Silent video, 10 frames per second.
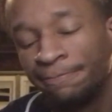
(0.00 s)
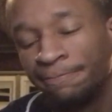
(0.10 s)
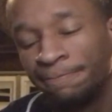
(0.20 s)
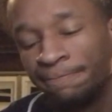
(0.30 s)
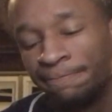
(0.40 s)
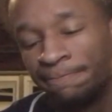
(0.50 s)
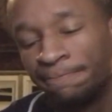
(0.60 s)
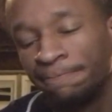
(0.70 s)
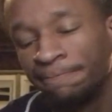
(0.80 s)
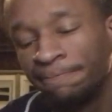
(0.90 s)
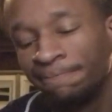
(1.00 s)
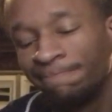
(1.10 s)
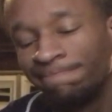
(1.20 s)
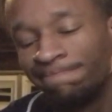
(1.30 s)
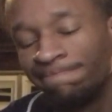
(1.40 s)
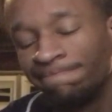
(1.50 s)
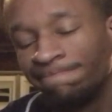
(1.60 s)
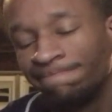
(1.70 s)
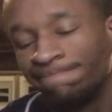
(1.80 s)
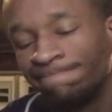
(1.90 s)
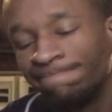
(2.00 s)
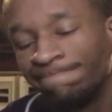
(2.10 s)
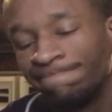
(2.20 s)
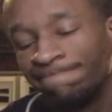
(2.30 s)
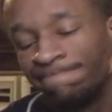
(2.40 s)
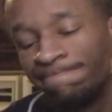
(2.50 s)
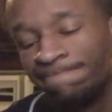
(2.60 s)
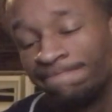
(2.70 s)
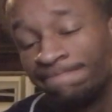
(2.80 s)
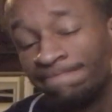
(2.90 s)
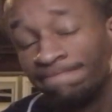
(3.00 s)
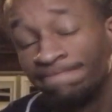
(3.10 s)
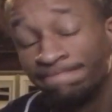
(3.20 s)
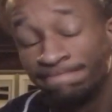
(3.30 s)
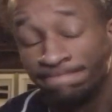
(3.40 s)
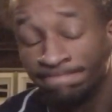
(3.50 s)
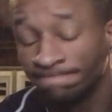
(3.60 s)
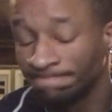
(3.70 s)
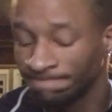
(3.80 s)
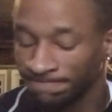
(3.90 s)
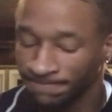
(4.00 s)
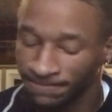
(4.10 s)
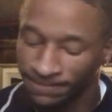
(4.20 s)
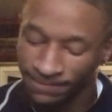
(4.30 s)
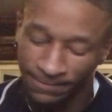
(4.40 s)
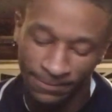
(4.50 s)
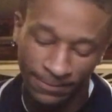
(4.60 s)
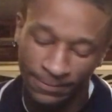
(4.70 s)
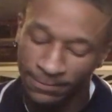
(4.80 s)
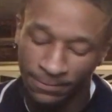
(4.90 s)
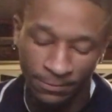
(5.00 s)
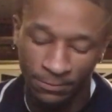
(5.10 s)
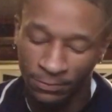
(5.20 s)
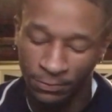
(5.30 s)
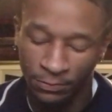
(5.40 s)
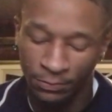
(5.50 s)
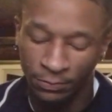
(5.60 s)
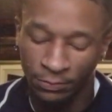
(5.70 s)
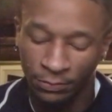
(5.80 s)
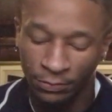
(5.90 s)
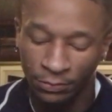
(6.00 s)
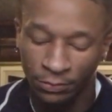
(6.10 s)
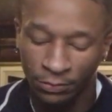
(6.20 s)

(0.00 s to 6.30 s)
No words are spoken by the person on screen.